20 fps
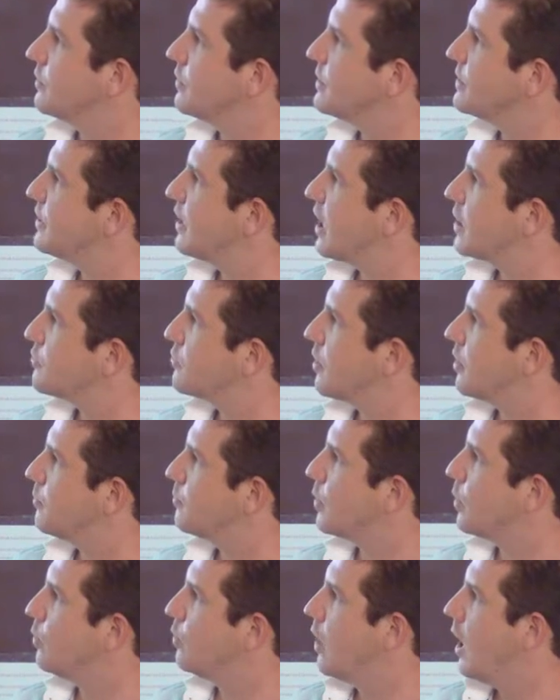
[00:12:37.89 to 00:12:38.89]
This natural
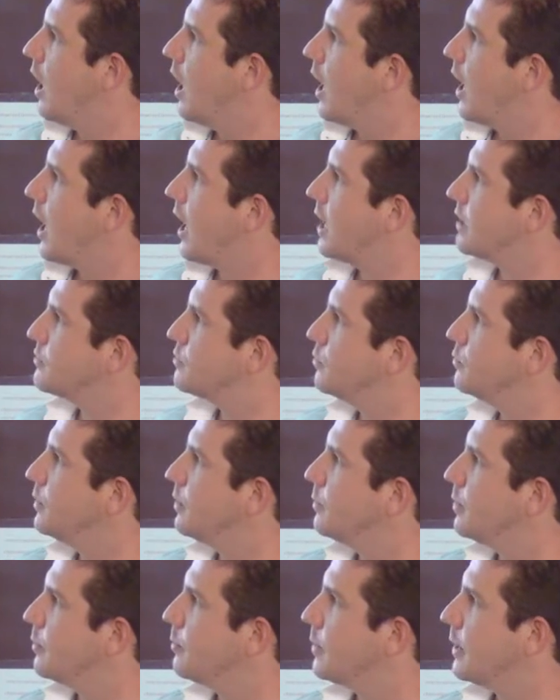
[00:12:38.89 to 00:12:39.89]
product has to be
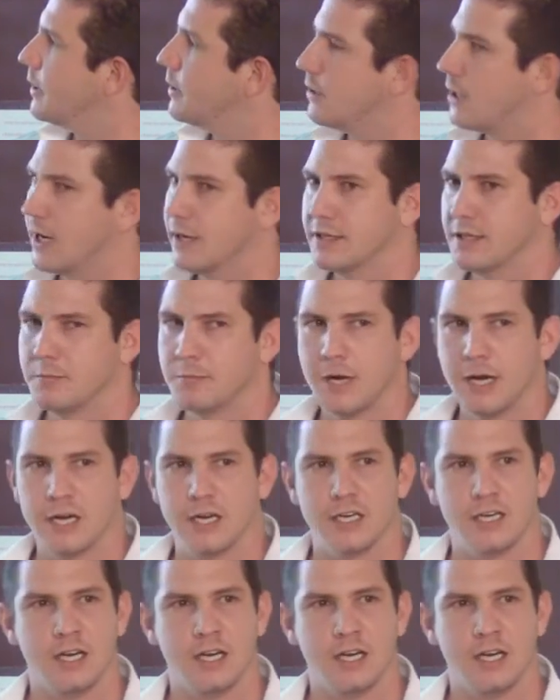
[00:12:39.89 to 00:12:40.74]
prepared either by